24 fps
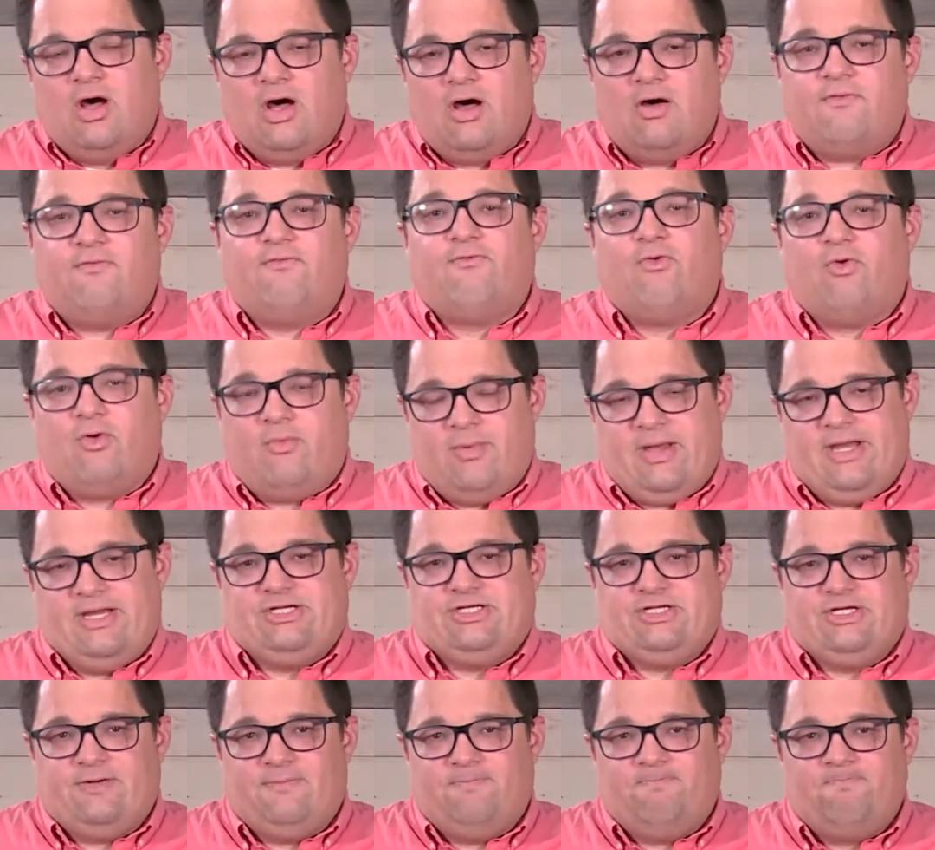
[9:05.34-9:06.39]

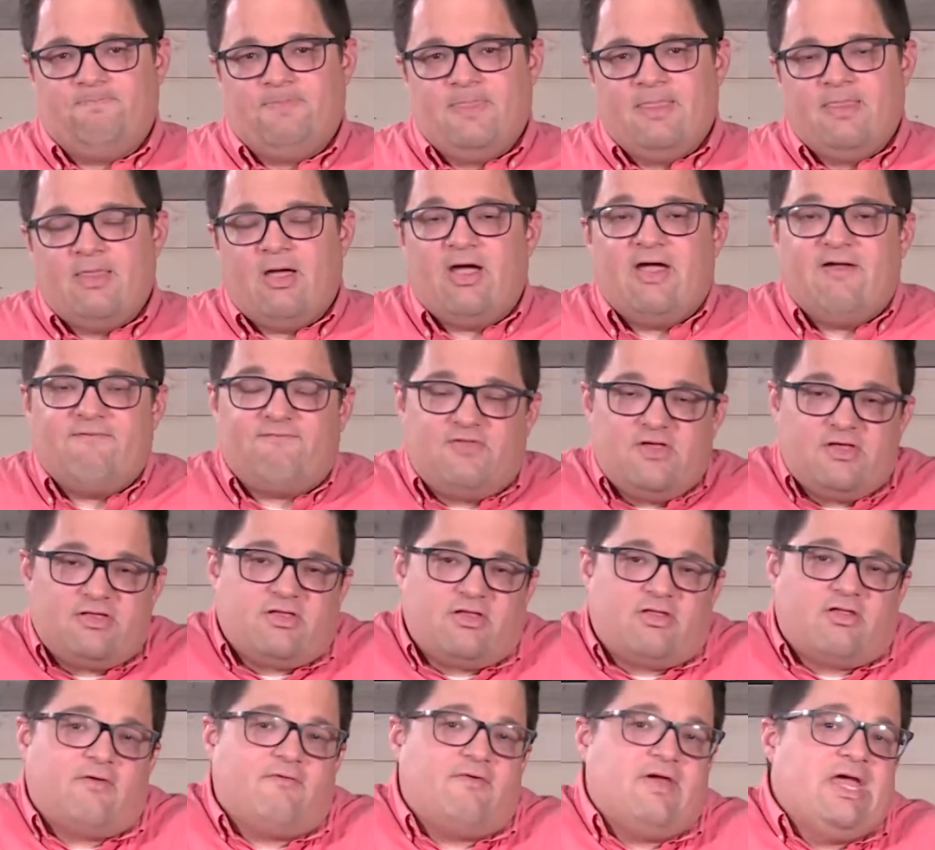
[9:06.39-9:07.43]
formation. Now, if this
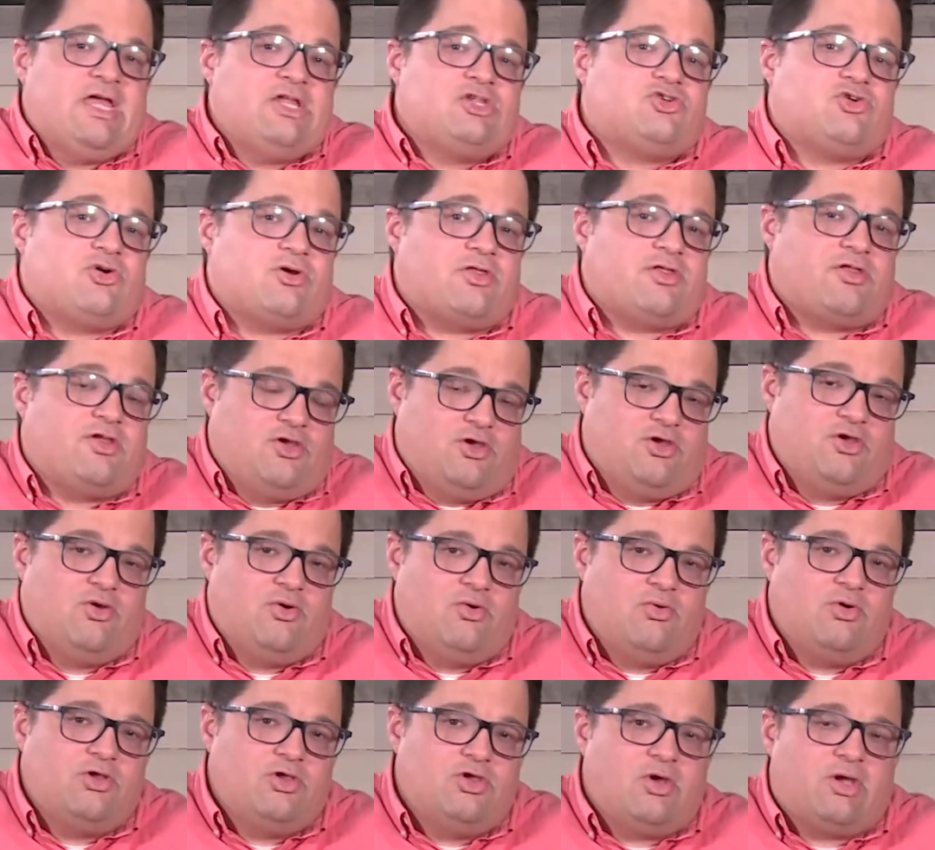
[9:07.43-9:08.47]
is of interest to
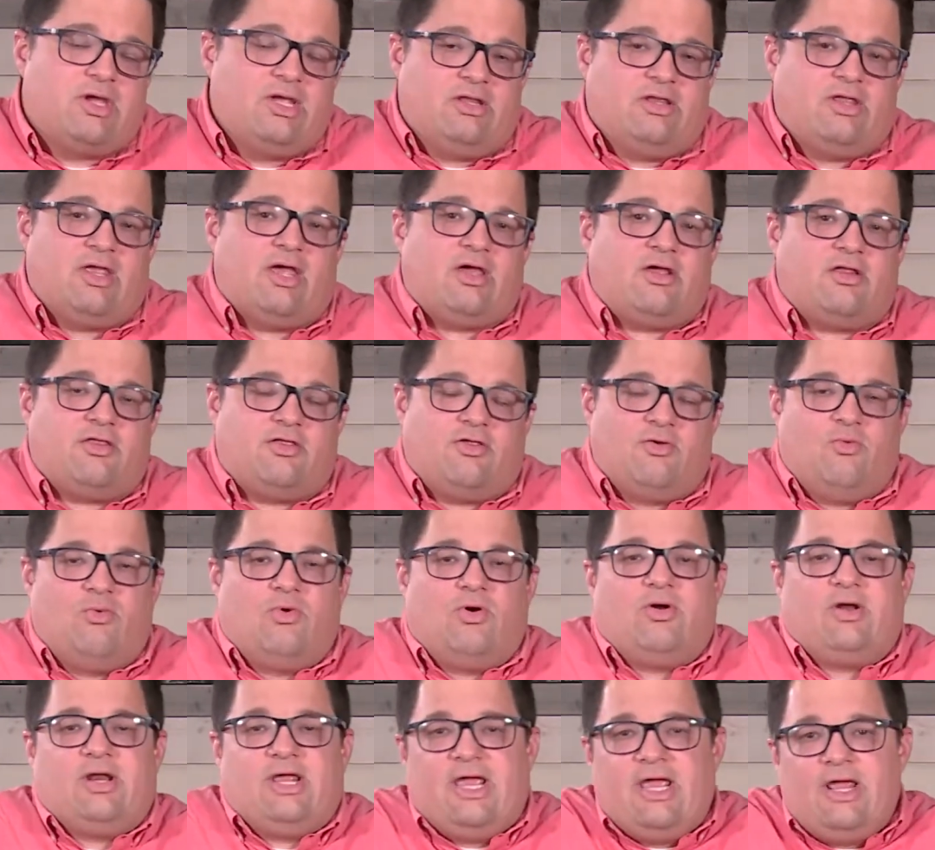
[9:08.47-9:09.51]
you, you can text the
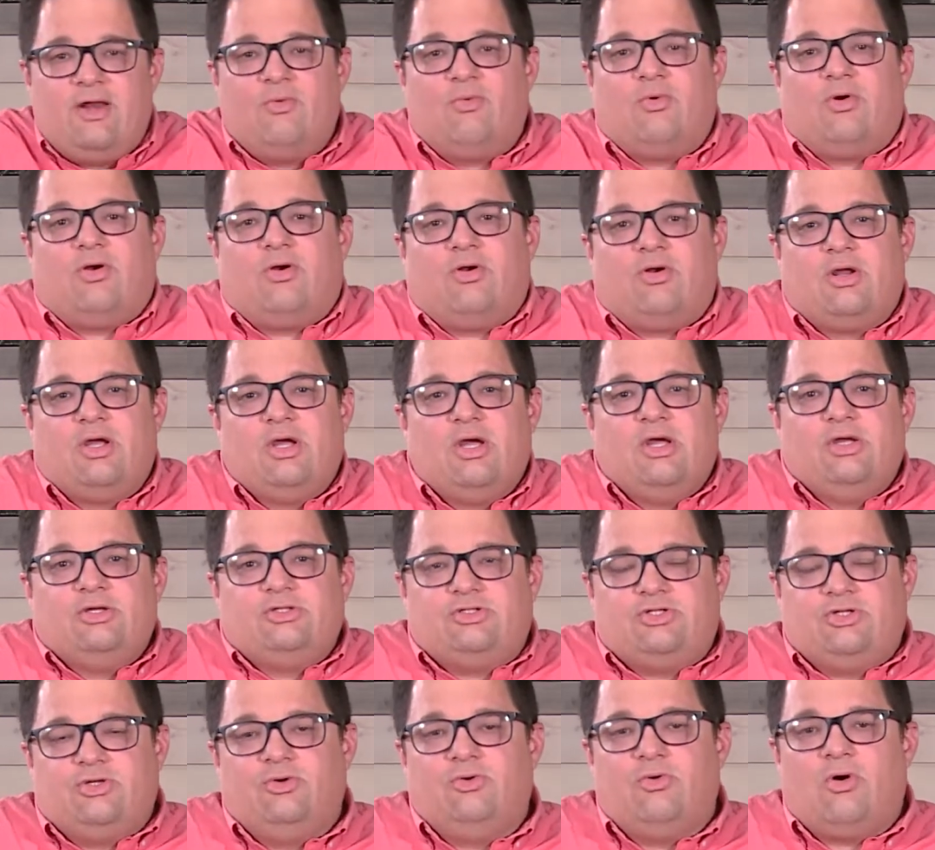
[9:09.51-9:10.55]
word inward
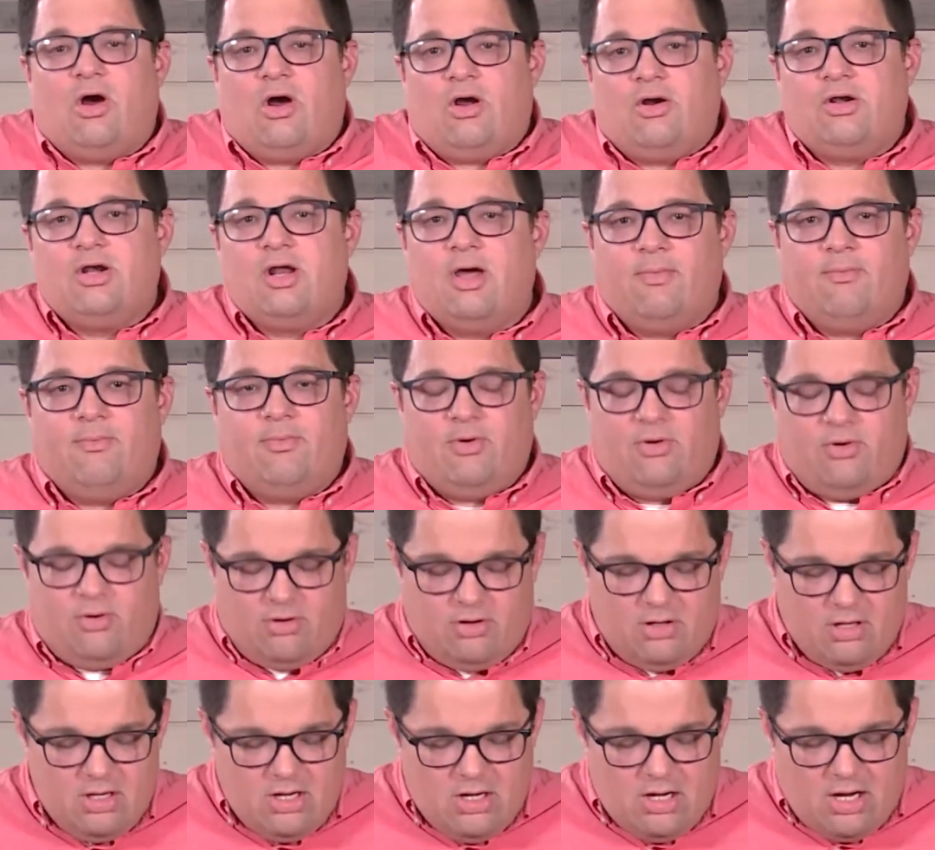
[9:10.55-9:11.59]
to our number
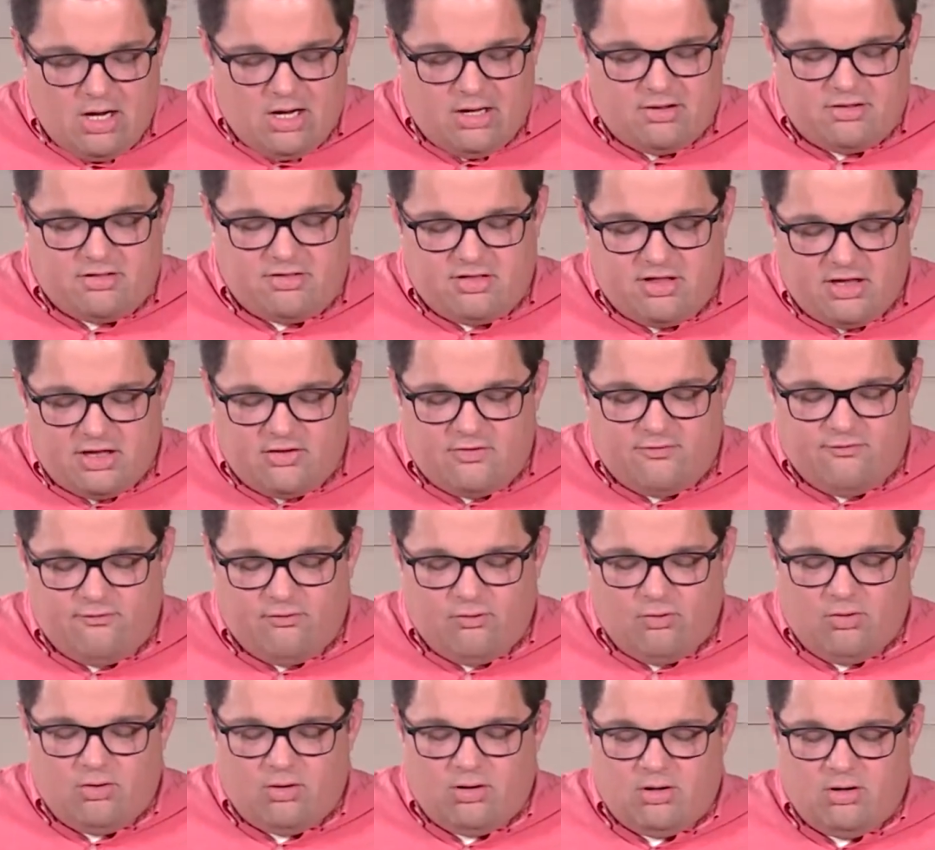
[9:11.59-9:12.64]

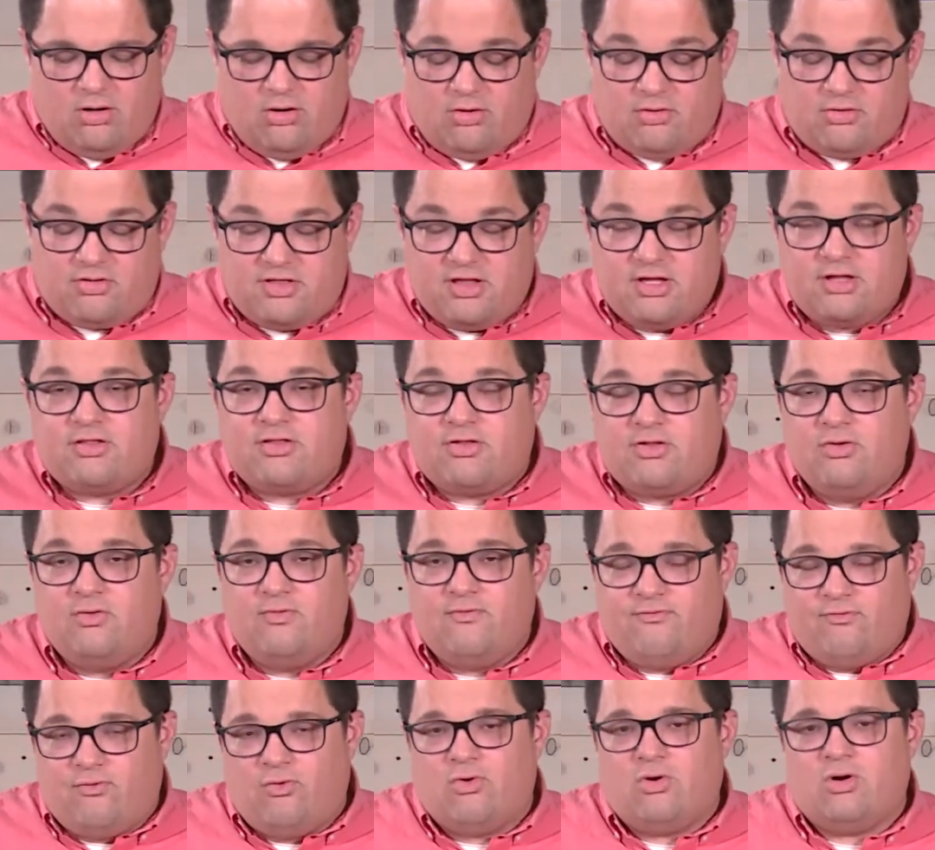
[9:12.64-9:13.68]

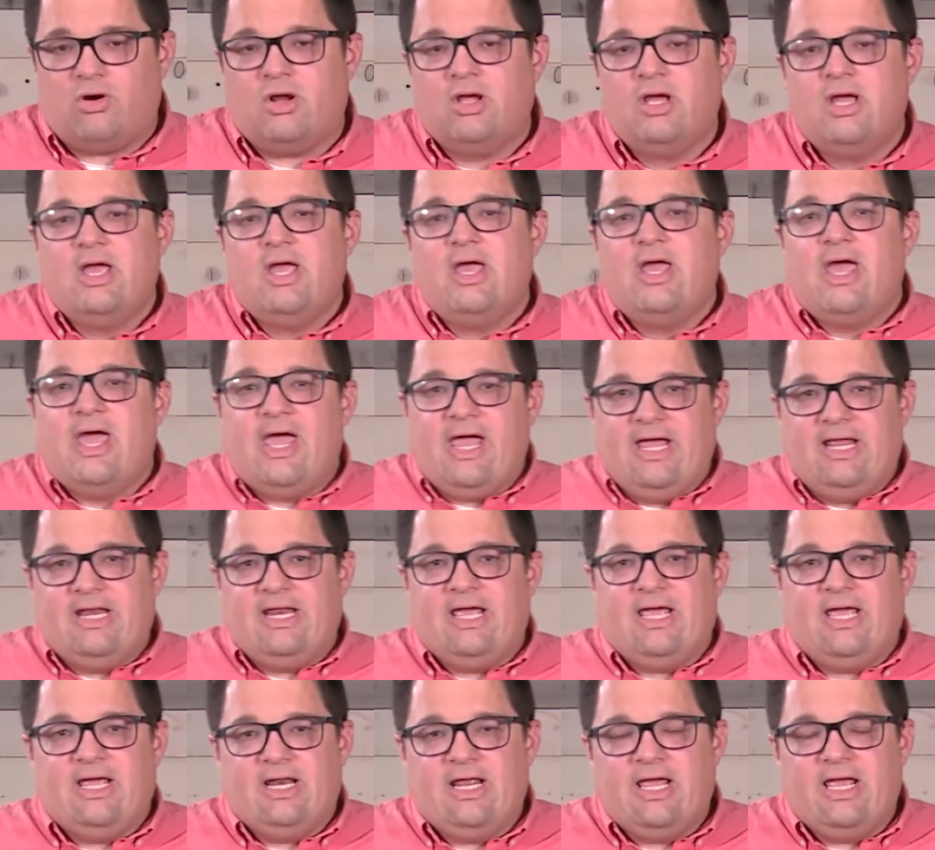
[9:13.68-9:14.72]

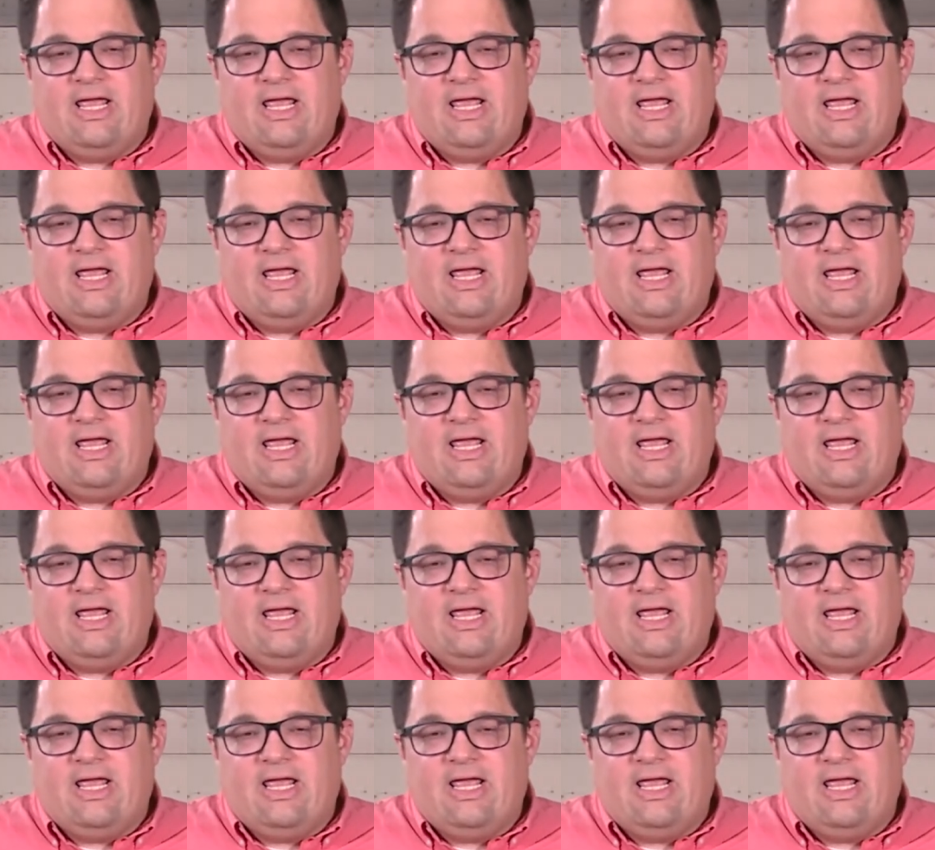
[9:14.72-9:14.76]
62488.